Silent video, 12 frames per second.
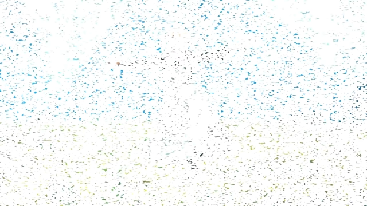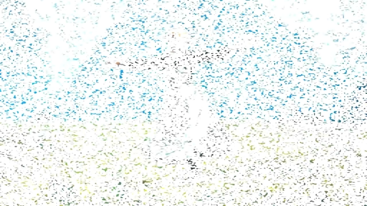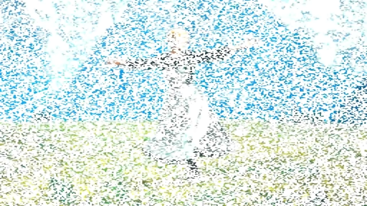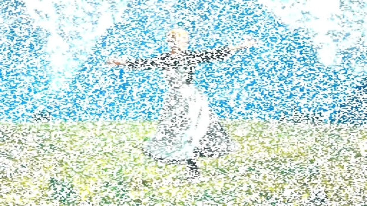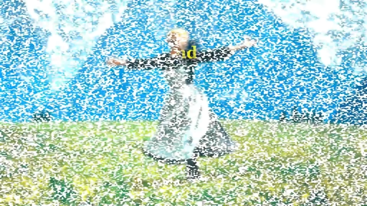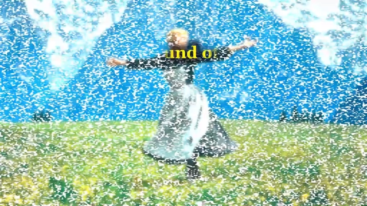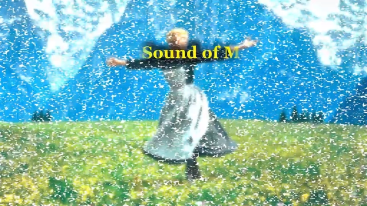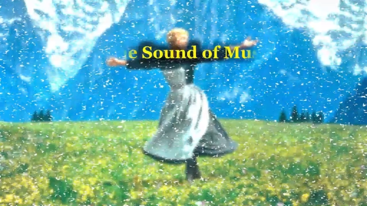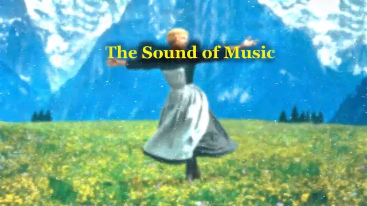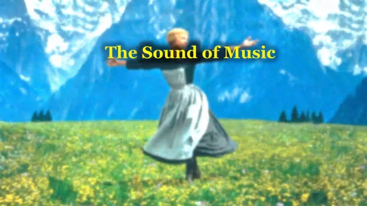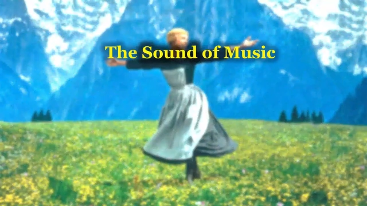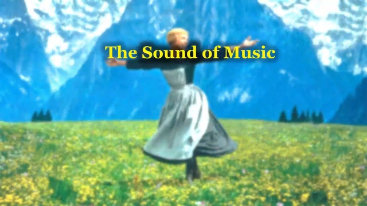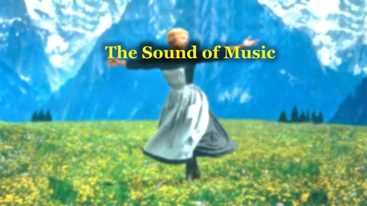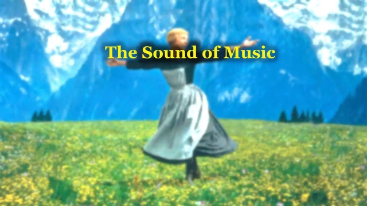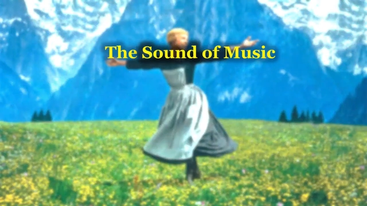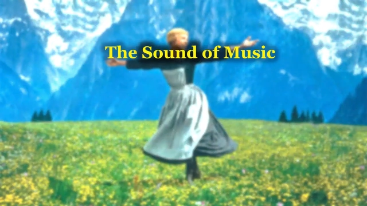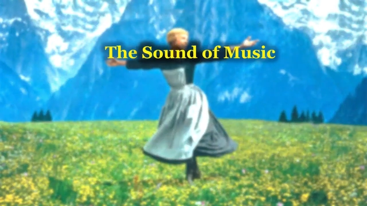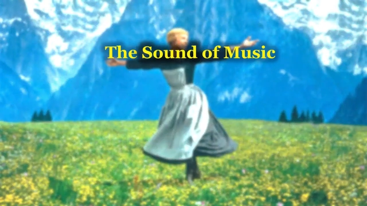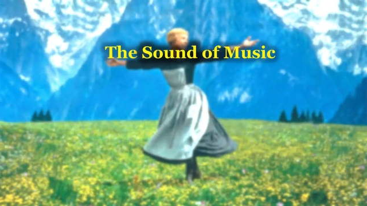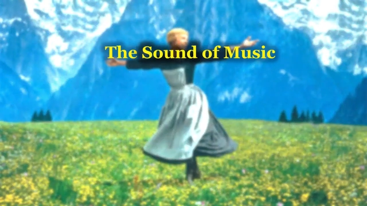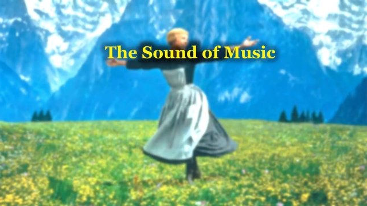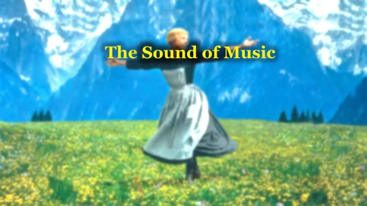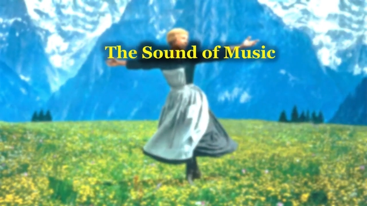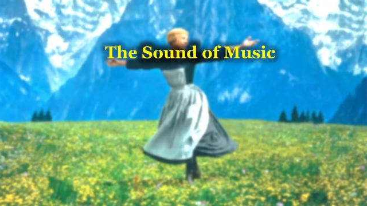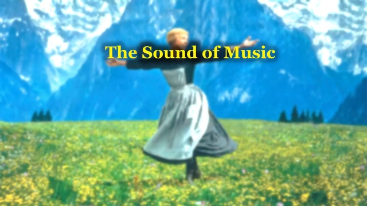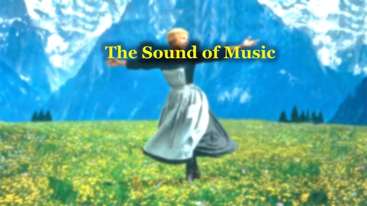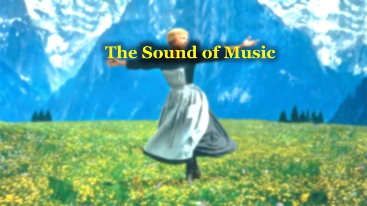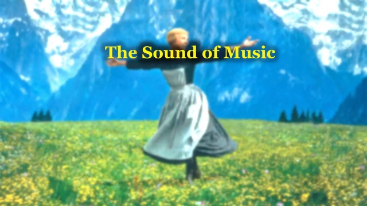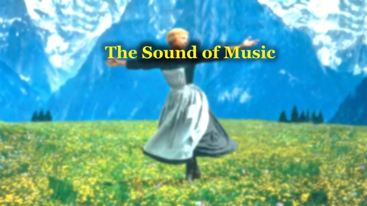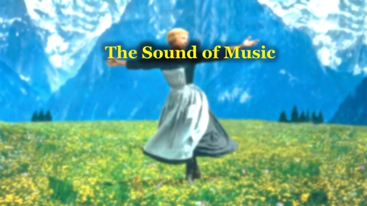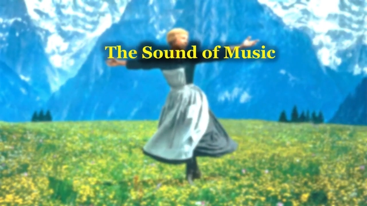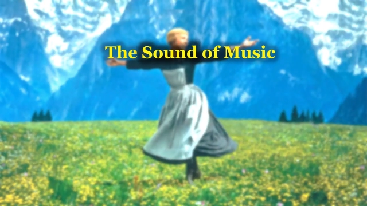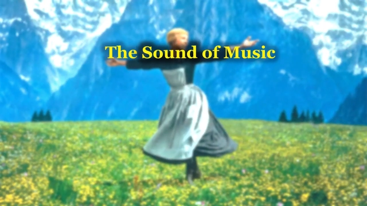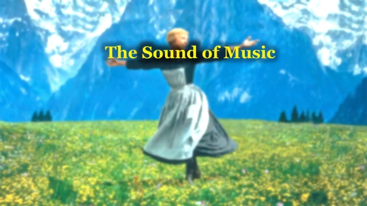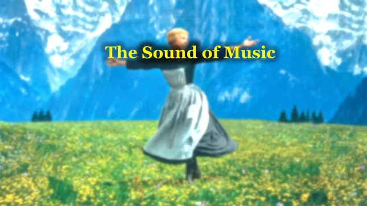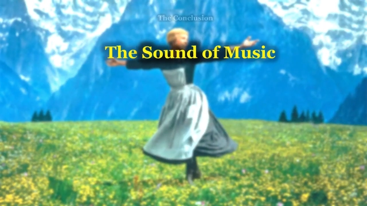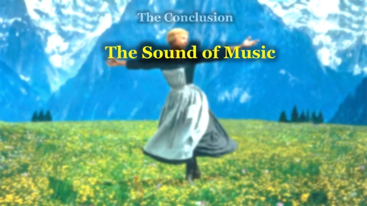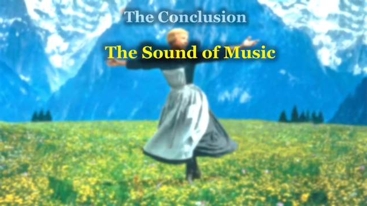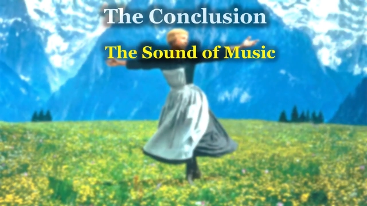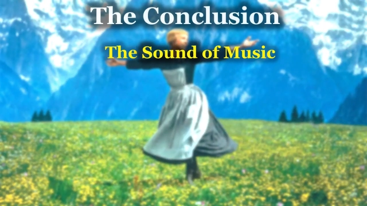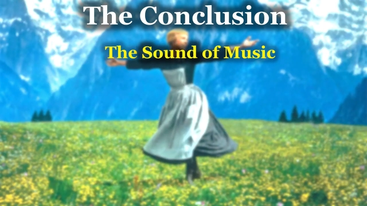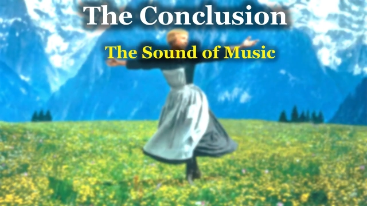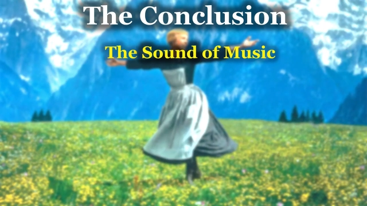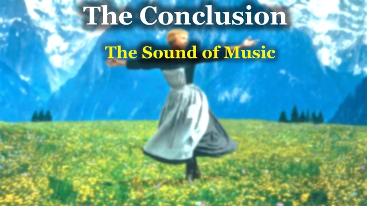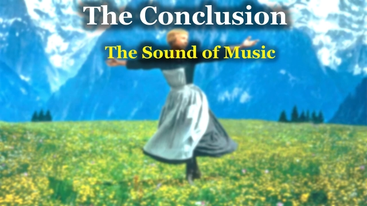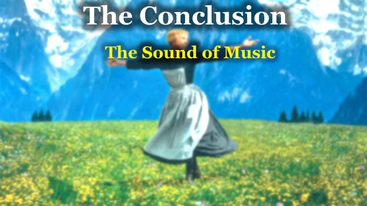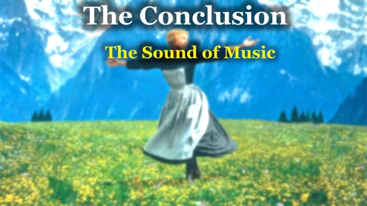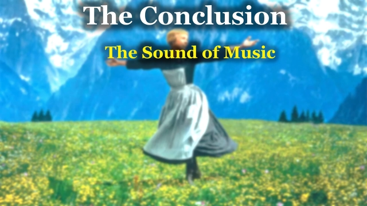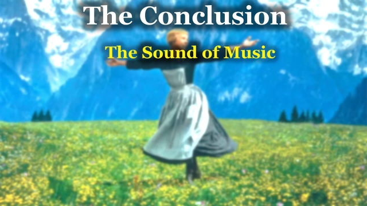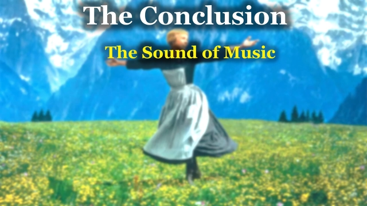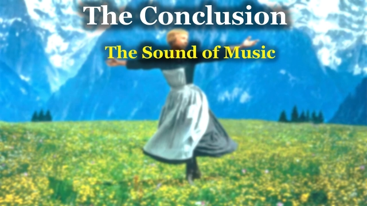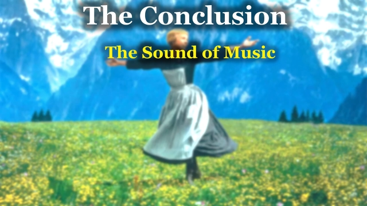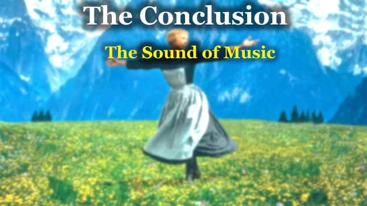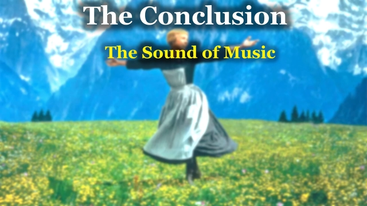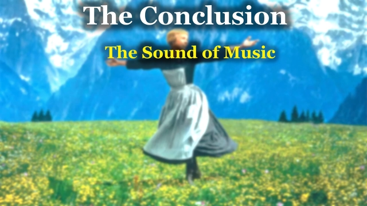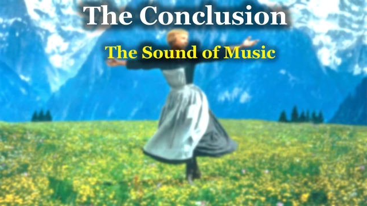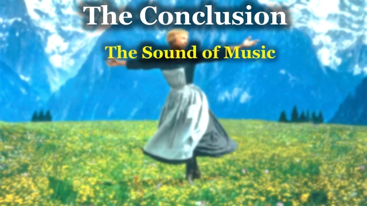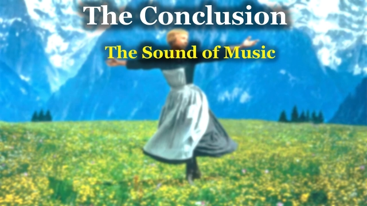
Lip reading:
(no speaker visible)